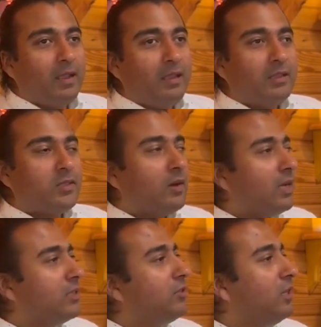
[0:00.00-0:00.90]
And so
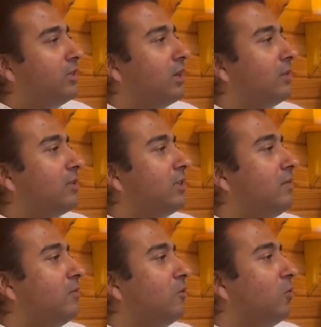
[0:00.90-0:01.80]
Asaji tells
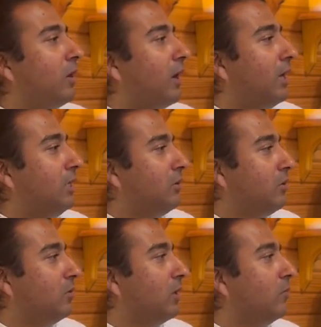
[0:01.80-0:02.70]
him, what I
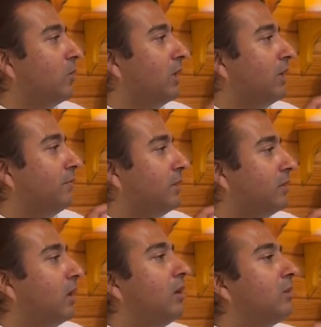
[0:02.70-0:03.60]
know and what I've been
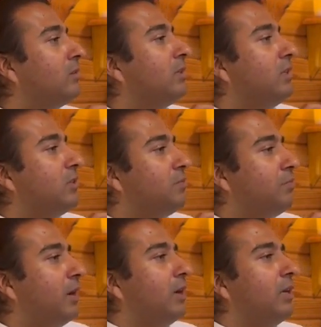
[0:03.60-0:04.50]
taught is
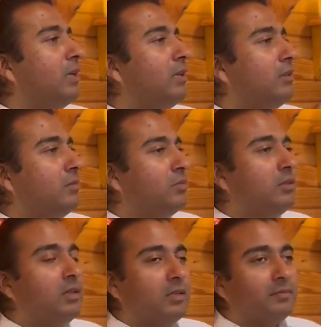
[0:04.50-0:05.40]
by the
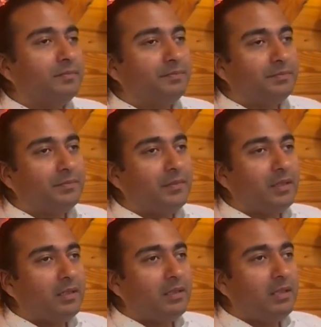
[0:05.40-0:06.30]
Buddha.
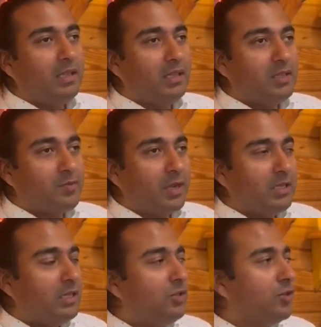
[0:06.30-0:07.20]
He is my
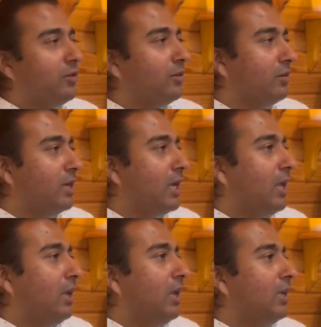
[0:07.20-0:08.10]
teacher,
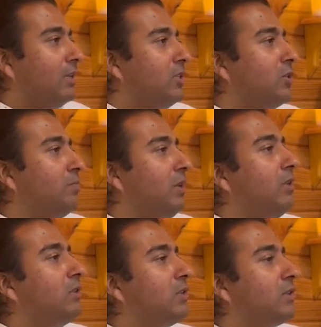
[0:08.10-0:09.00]
and he
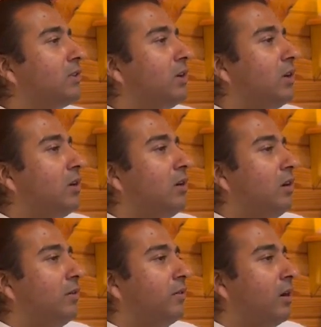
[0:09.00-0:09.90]
speaks
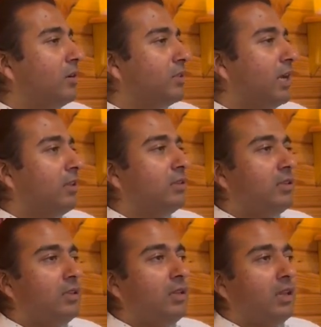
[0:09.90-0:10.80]
of
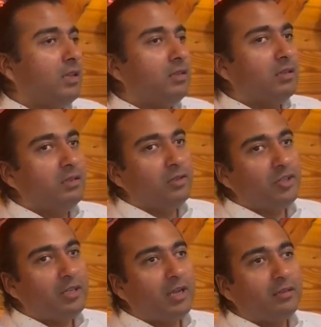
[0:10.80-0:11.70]
causality and
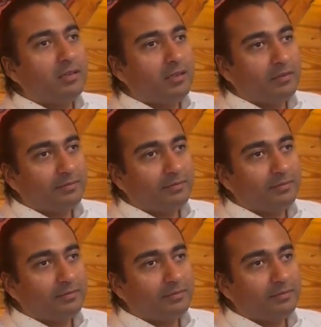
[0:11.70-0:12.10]
conditionality.